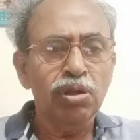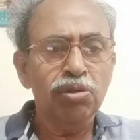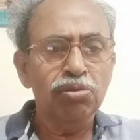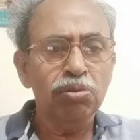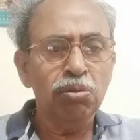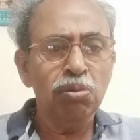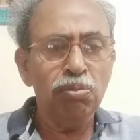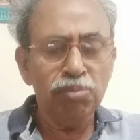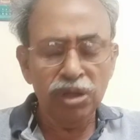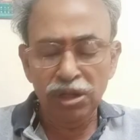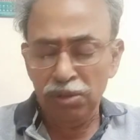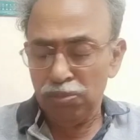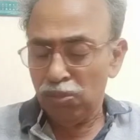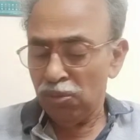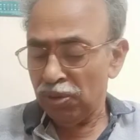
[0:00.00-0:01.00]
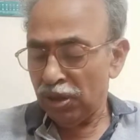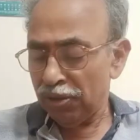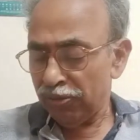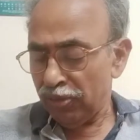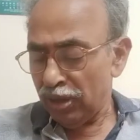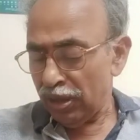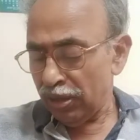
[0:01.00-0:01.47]
So many more are
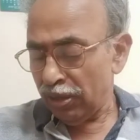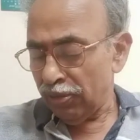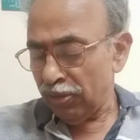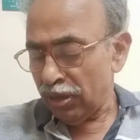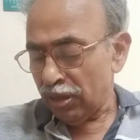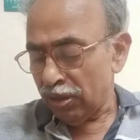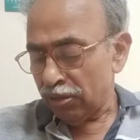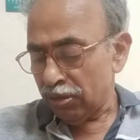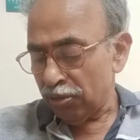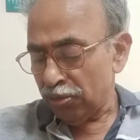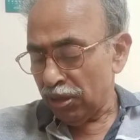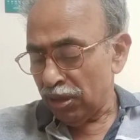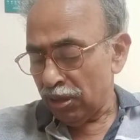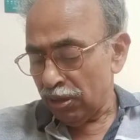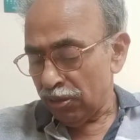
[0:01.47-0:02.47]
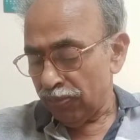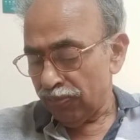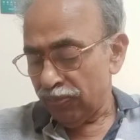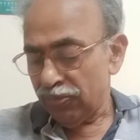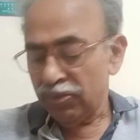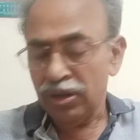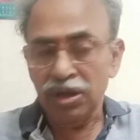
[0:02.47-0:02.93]
there in the chemical
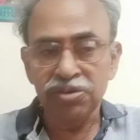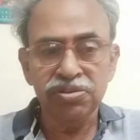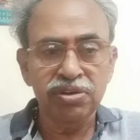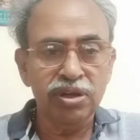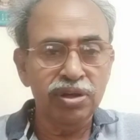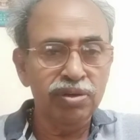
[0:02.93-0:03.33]
reaction.